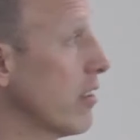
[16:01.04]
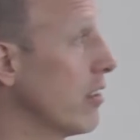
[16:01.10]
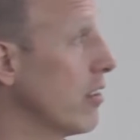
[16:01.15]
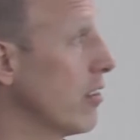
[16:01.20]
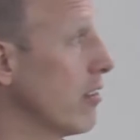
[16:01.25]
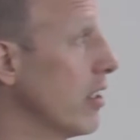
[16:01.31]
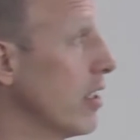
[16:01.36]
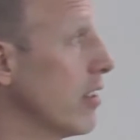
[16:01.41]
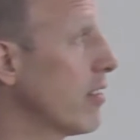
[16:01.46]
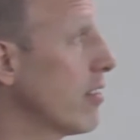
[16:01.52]
do
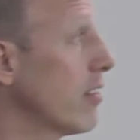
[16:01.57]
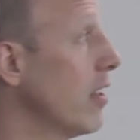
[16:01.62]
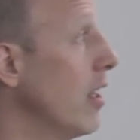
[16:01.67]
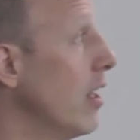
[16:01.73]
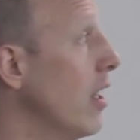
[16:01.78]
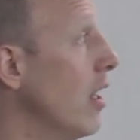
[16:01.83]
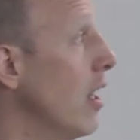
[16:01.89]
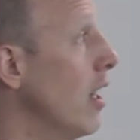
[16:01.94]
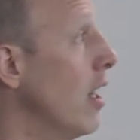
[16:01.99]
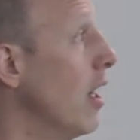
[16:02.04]
this.
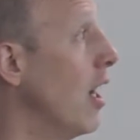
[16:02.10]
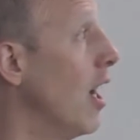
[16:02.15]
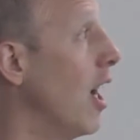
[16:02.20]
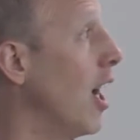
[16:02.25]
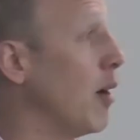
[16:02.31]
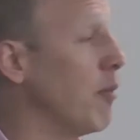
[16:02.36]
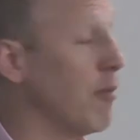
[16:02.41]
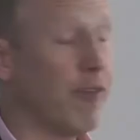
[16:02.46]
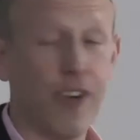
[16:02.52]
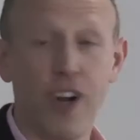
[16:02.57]

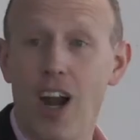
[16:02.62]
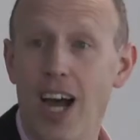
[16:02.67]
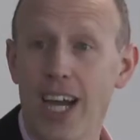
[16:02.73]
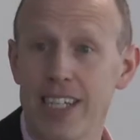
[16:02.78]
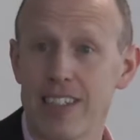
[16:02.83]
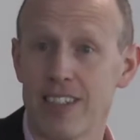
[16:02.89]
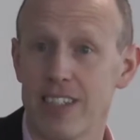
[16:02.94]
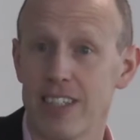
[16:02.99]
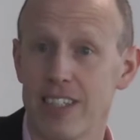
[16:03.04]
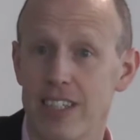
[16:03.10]
For
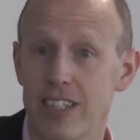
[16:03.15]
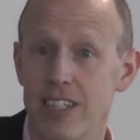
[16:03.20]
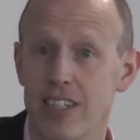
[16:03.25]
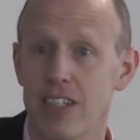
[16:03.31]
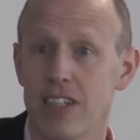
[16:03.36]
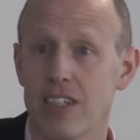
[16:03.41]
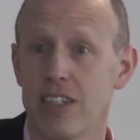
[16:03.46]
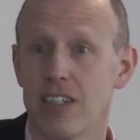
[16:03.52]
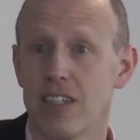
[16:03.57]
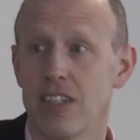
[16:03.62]
IT,
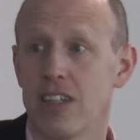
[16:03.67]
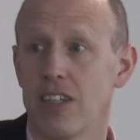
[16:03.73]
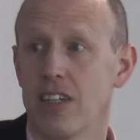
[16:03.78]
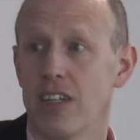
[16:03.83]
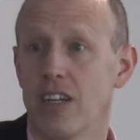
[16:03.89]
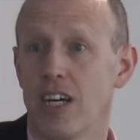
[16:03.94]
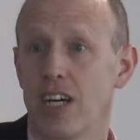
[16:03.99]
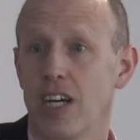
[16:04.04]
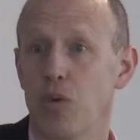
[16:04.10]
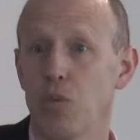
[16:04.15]

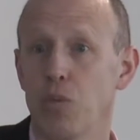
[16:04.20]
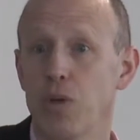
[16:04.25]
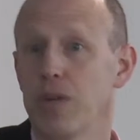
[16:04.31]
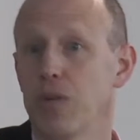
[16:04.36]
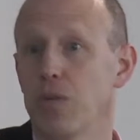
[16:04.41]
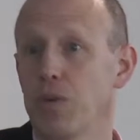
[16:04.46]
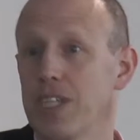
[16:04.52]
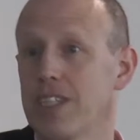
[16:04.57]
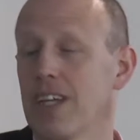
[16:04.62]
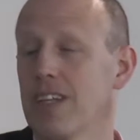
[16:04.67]

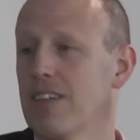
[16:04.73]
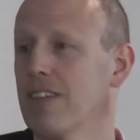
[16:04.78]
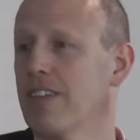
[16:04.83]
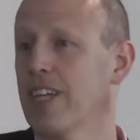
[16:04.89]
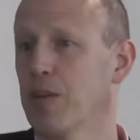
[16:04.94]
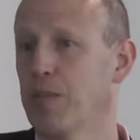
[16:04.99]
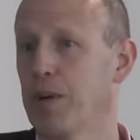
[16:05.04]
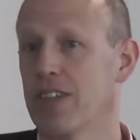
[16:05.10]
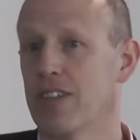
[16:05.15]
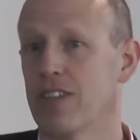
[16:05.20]
we tend to think
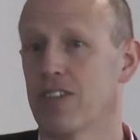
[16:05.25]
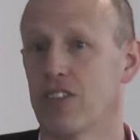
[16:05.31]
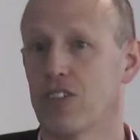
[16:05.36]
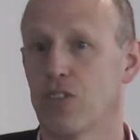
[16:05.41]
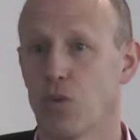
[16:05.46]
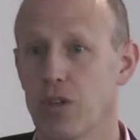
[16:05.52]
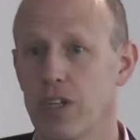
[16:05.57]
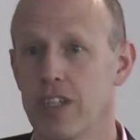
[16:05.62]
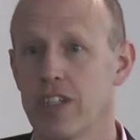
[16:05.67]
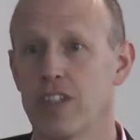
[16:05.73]
about the
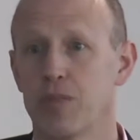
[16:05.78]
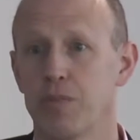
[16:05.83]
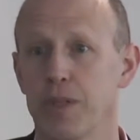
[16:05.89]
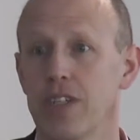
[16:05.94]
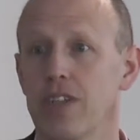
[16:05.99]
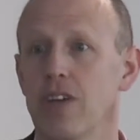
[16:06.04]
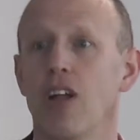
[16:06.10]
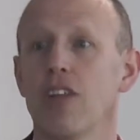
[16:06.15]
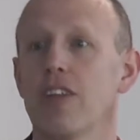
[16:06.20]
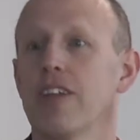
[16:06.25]
storage, but
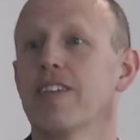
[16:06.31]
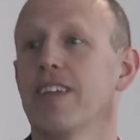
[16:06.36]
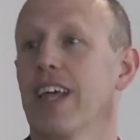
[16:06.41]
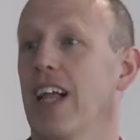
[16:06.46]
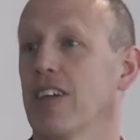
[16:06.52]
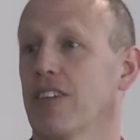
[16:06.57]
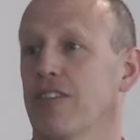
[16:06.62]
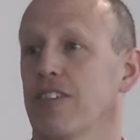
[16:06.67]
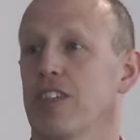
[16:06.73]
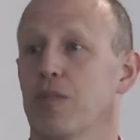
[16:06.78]
all these
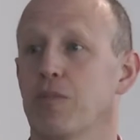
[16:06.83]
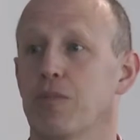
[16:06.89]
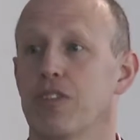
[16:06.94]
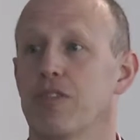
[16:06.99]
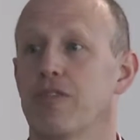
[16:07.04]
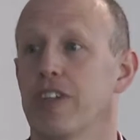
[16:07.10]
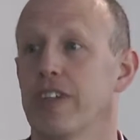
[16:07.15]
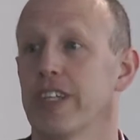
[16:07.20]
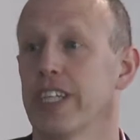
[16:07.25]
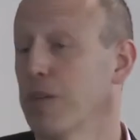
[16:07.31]
algorithms are
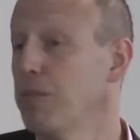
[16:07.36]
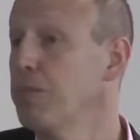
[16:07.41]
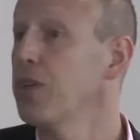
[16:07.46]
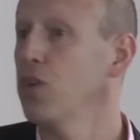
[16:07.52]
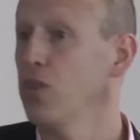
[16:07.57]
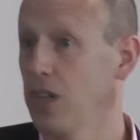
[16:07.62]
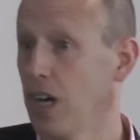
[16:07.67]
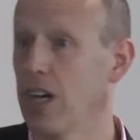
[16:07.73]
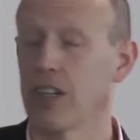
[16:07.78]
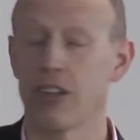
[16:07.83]
very
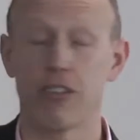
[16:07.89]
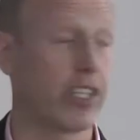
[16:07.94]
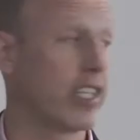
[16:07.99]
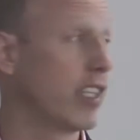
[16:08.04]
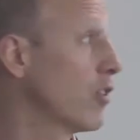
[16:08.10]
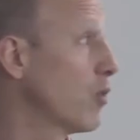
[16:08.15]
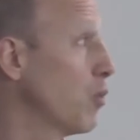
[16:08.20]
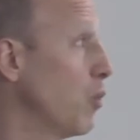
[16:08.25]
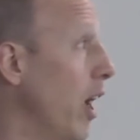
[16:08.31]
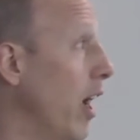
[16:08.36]
compute hungry
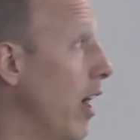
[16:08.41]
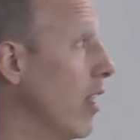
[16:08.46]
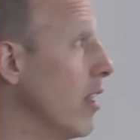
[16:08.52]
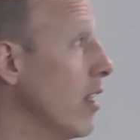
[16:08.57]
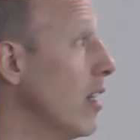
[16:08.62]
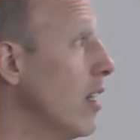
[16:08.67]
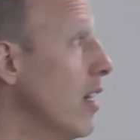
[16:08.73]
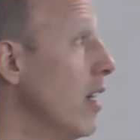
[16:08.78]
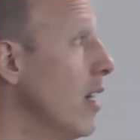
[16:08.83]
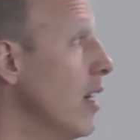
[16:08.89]
as well.
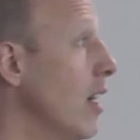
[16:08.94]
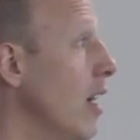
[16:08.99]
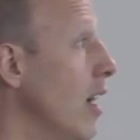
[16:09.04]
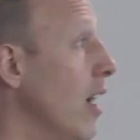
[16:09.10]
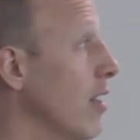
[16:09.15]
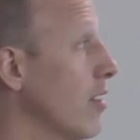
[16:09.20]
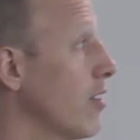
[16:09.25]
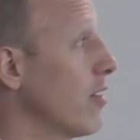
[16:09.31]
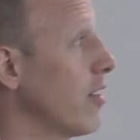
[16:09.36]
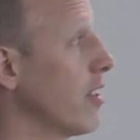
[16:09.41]

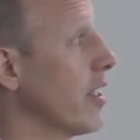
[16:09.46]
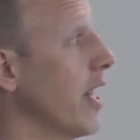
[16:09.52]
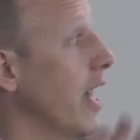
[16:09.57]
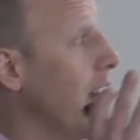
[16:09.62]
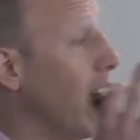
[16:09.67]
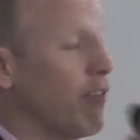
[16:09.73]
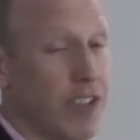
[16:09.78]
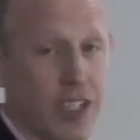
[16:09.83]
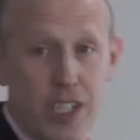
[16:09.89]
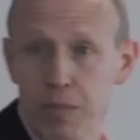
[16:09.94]
So they're going to
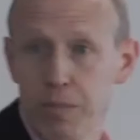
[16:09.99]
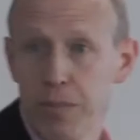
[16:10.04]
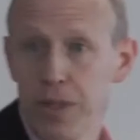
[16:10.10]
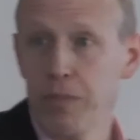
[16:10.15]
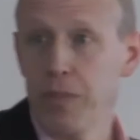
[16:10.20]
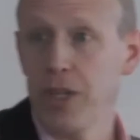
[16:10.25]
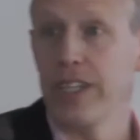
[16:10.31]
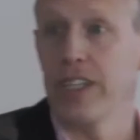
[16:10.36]
have to implement